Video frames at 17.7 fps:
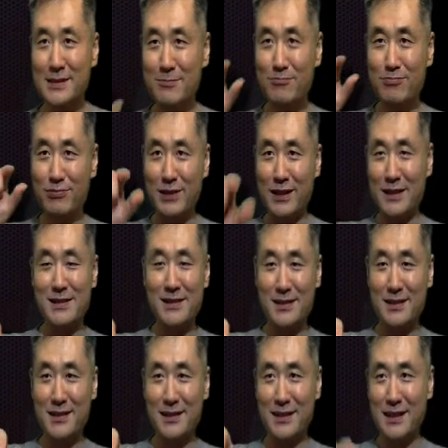
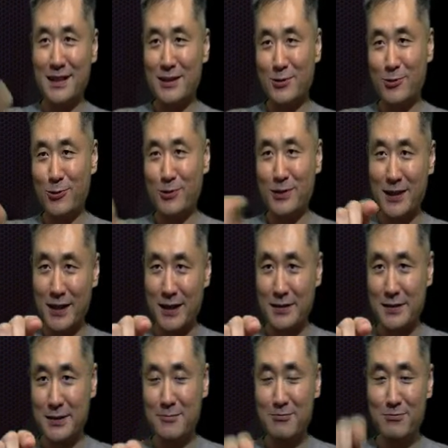Press and rotate.
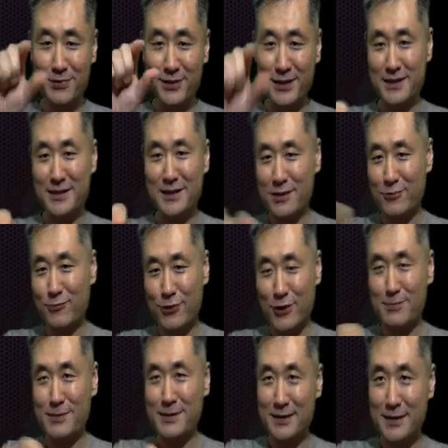Press and
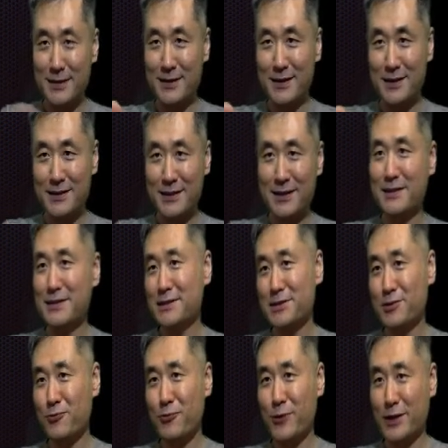rub it. That is
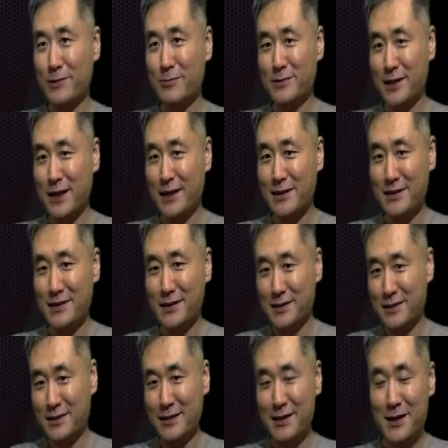the way of
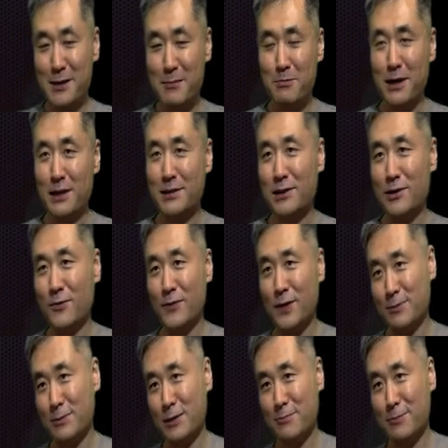testing
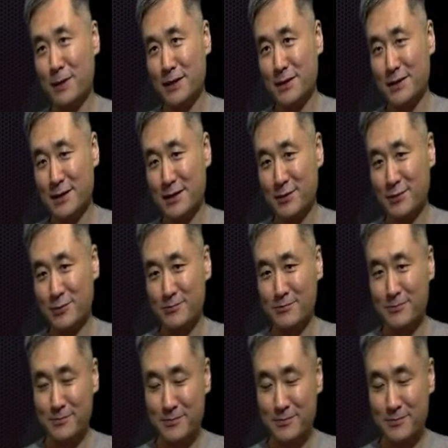patellofemoral pain syndrome.